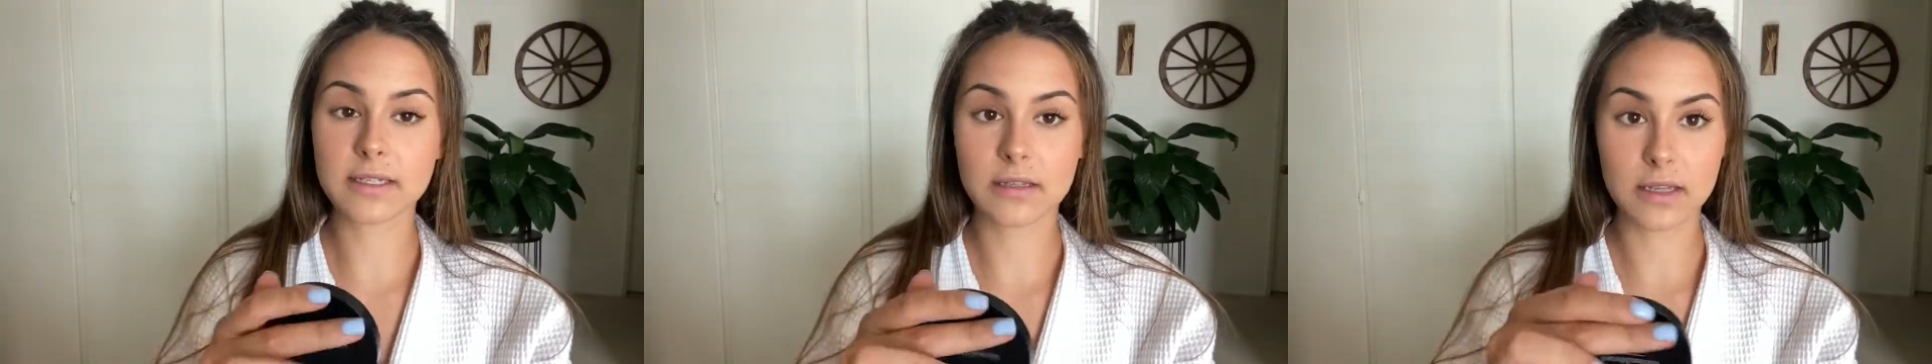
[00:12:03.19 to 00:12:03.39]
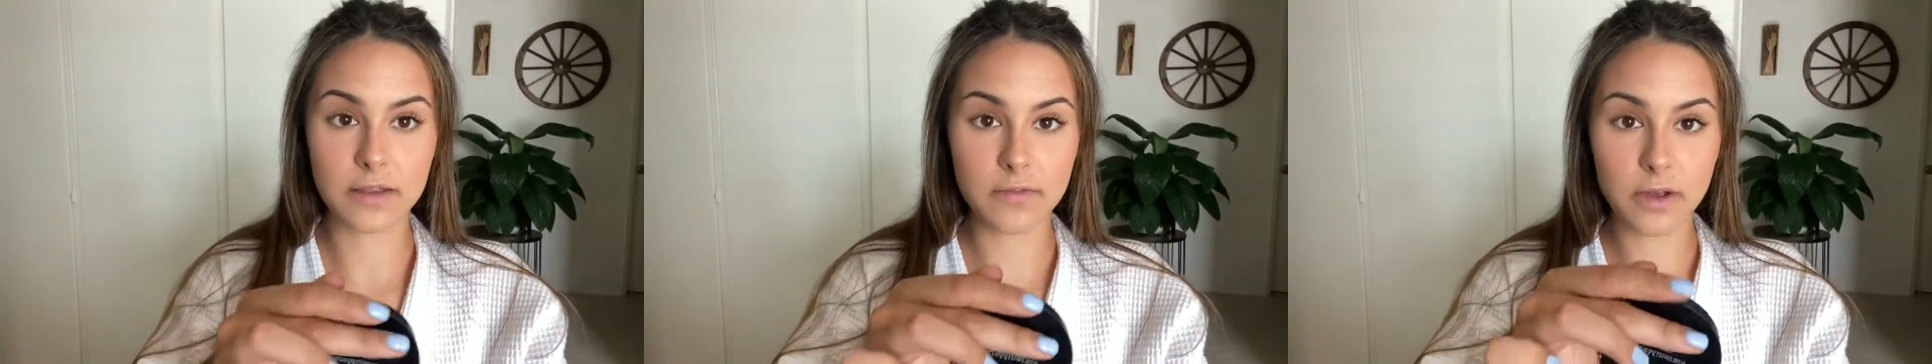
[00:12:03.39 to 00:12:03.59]

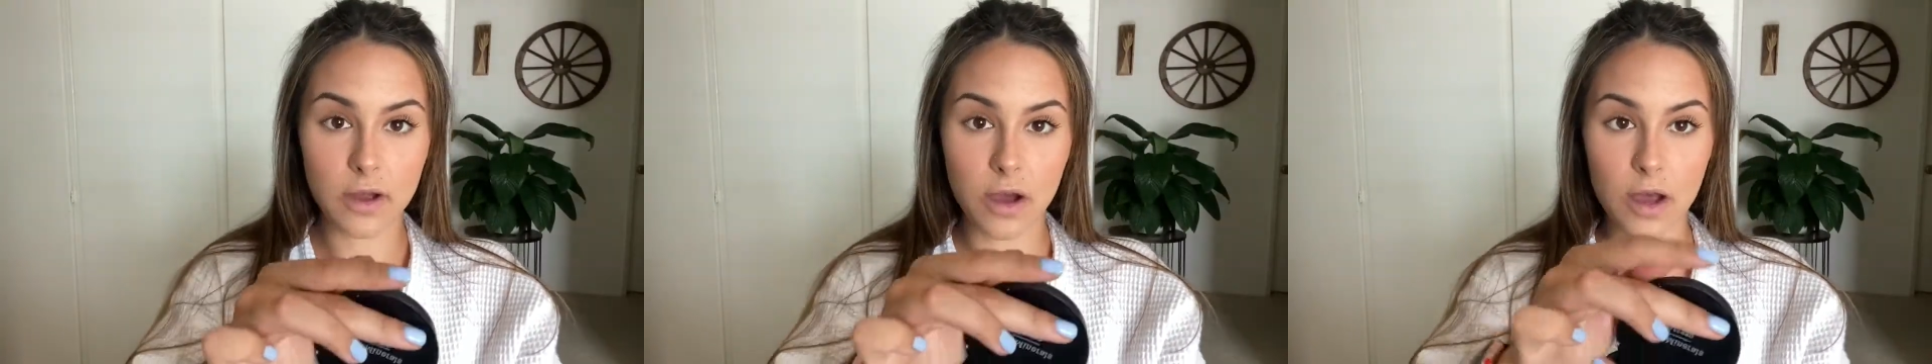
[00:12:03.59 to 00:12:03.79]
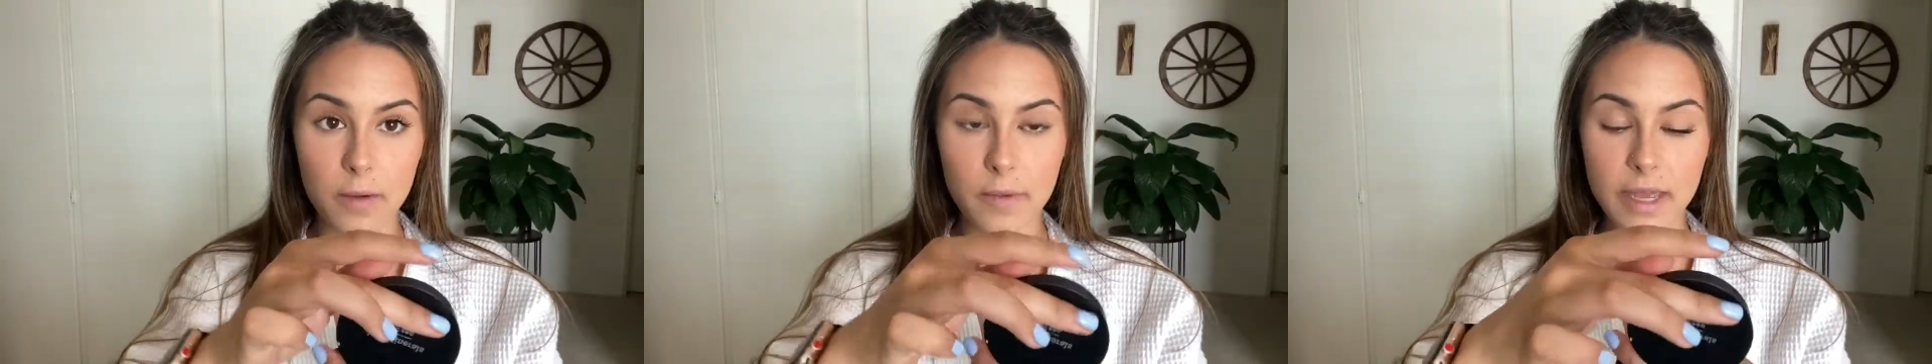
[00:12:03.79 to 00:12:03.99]
leave a
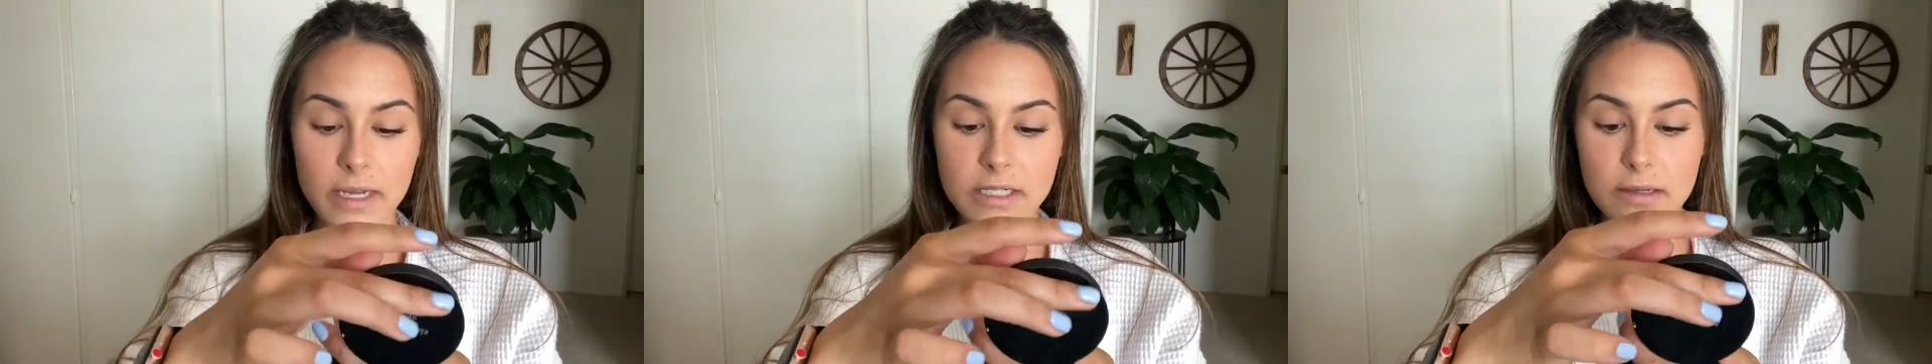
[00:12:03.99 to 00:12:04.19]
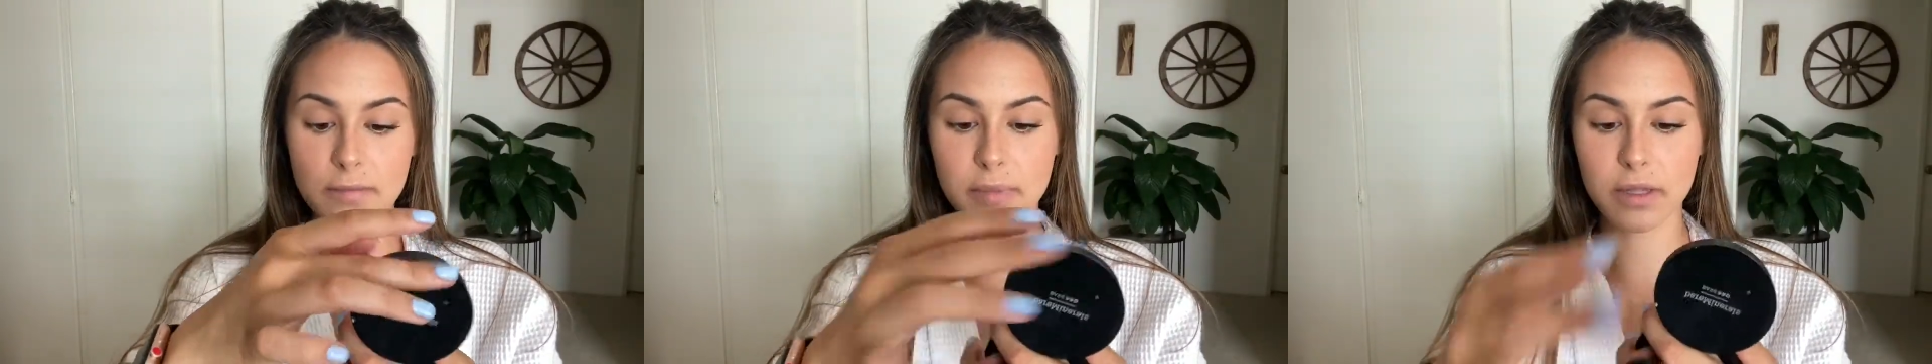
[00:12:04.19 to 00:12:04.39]

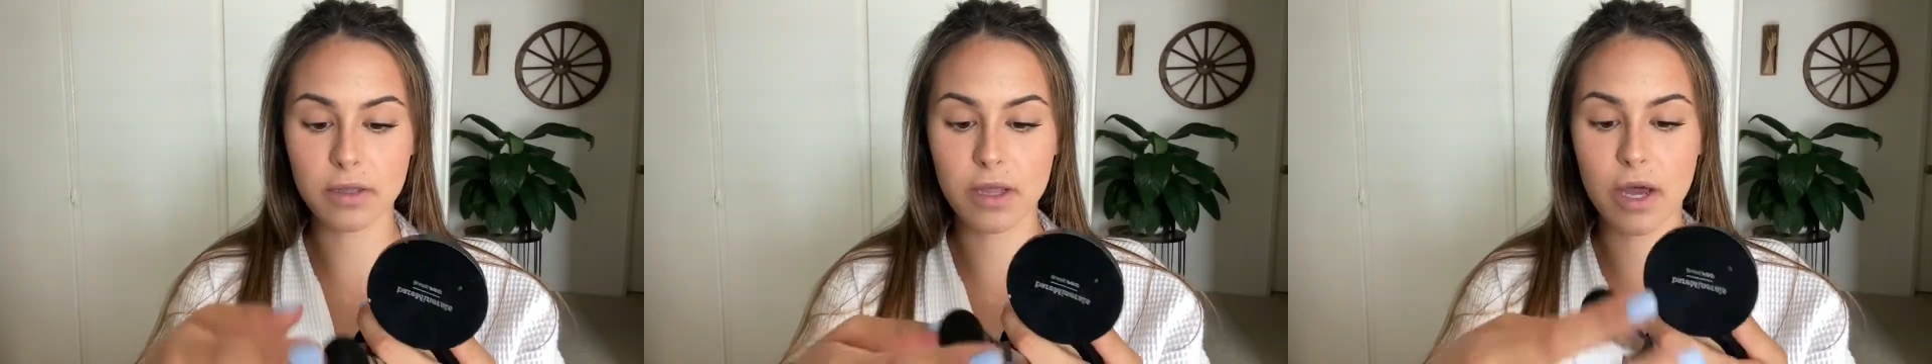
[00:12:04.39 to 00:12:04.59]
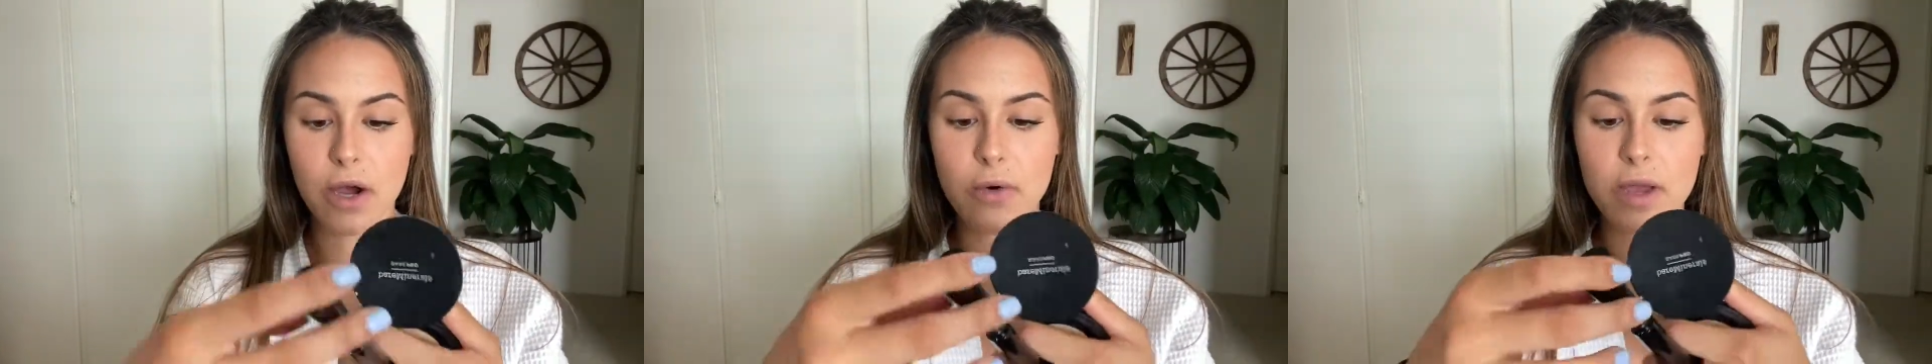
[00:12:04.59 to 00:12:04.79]
comment
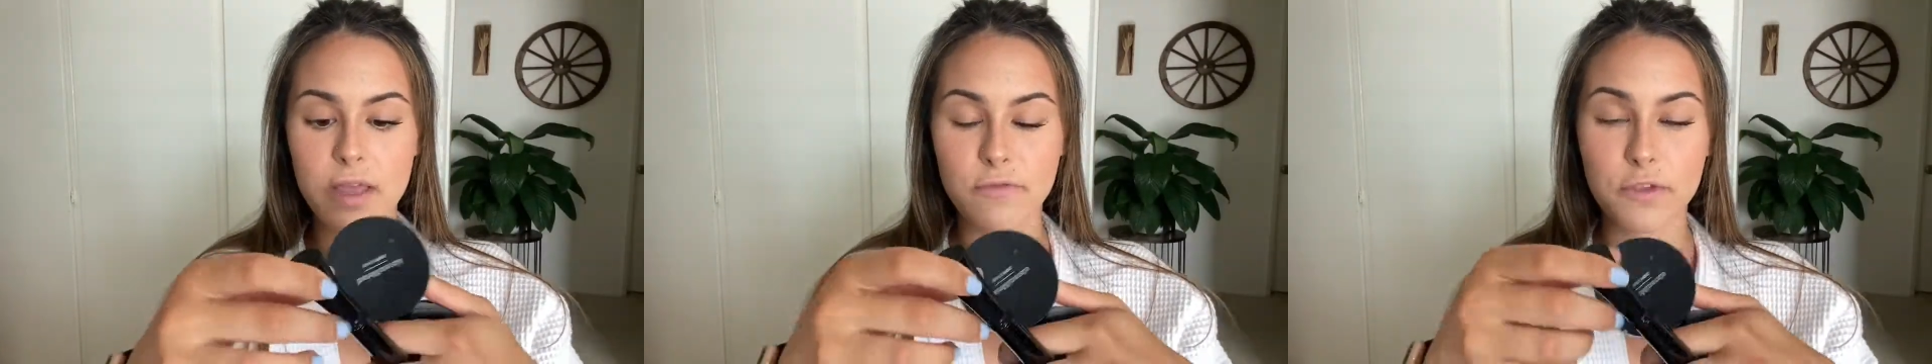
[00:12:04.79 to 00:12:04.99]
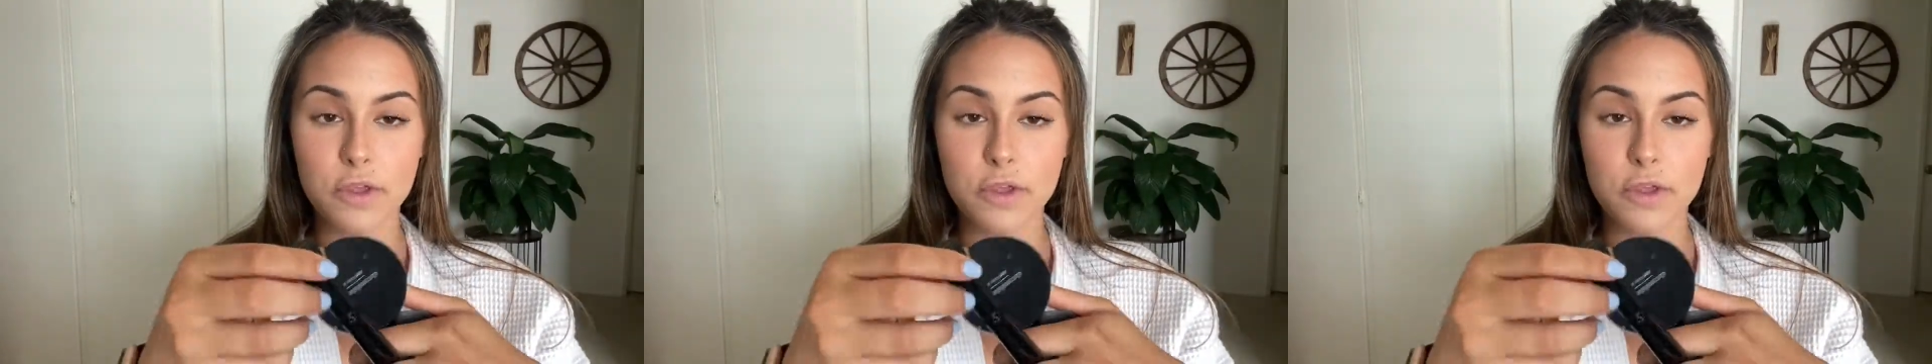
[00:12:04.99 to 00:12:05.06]
below if